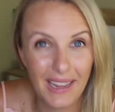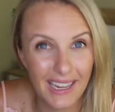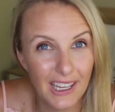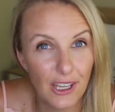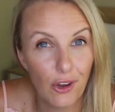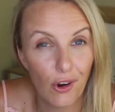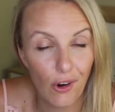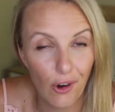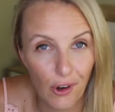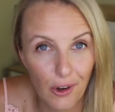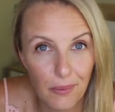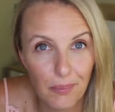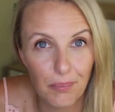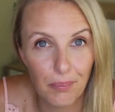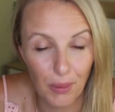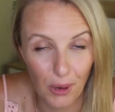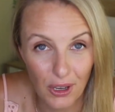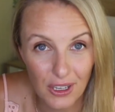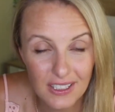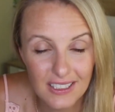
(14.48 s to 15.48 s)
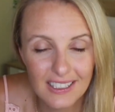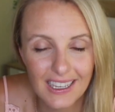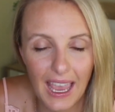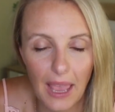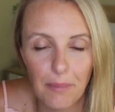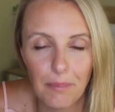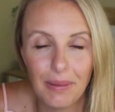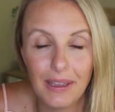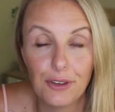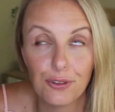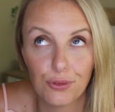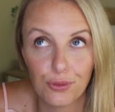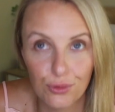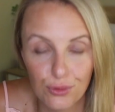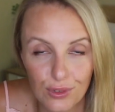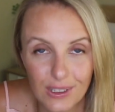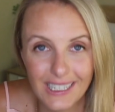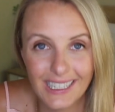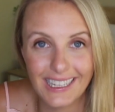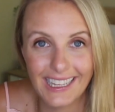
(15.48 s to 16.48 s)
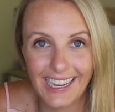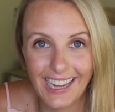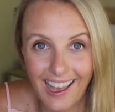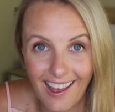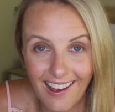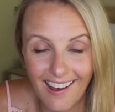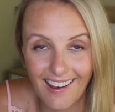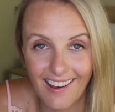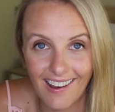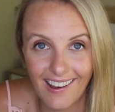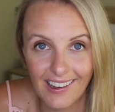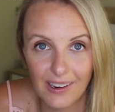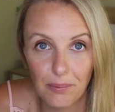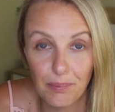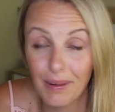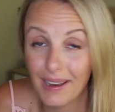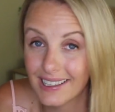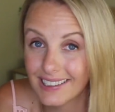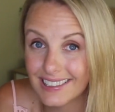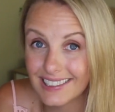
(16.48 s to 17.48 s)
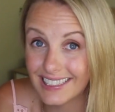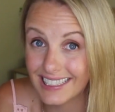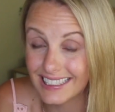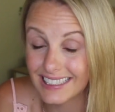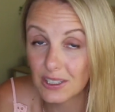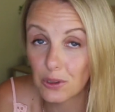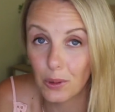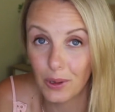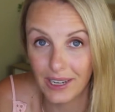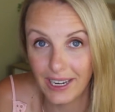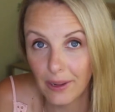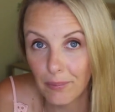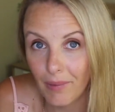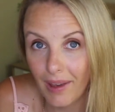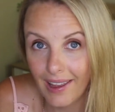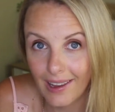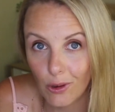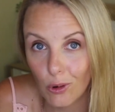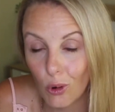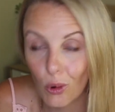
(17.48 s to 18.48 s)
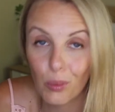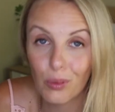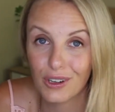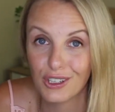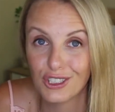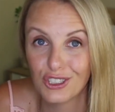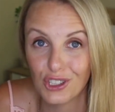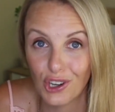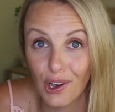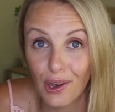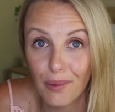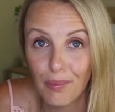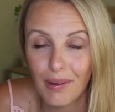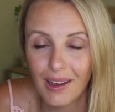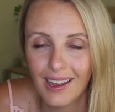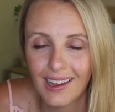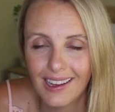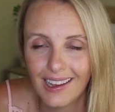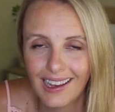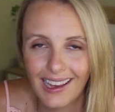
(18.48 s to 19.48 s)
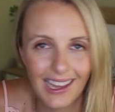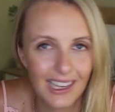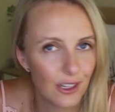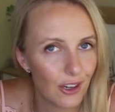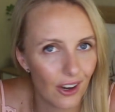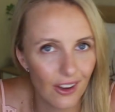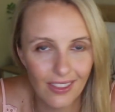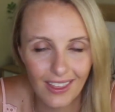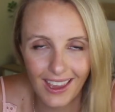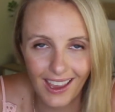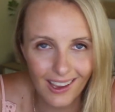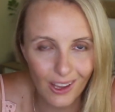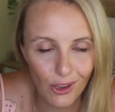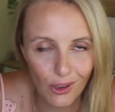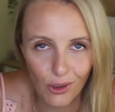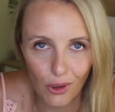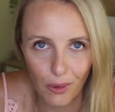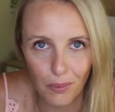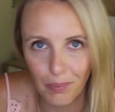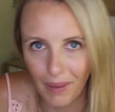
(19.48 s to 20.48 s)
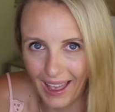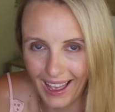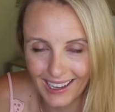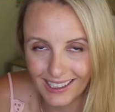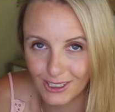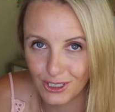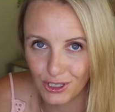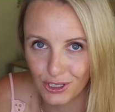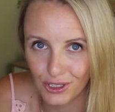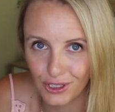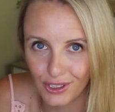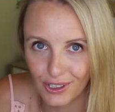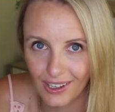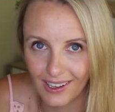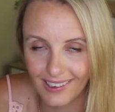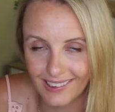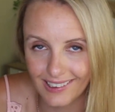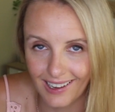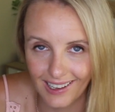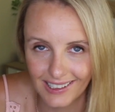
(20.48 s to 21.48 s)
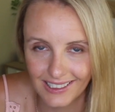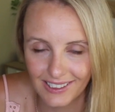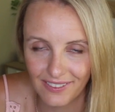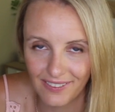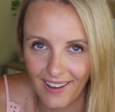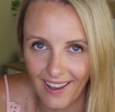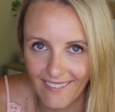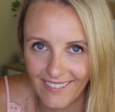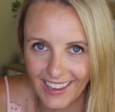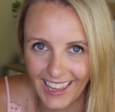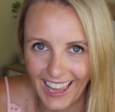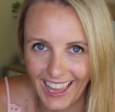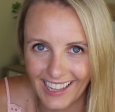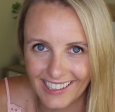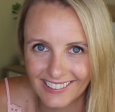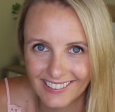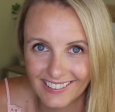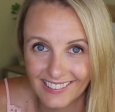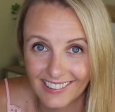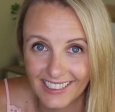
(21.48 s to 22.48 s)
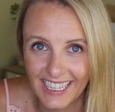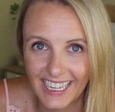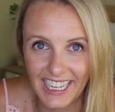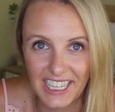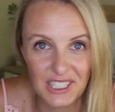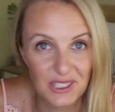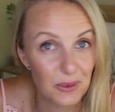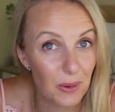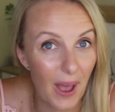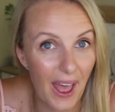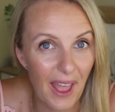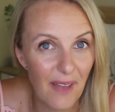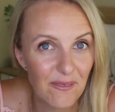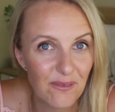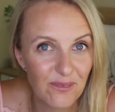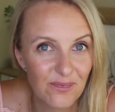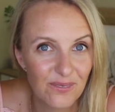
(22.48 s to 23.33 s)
being your own boss can be really hard. But since quitting my corporate job, I don't think I could go back to a 9 to 5 again. Here's why.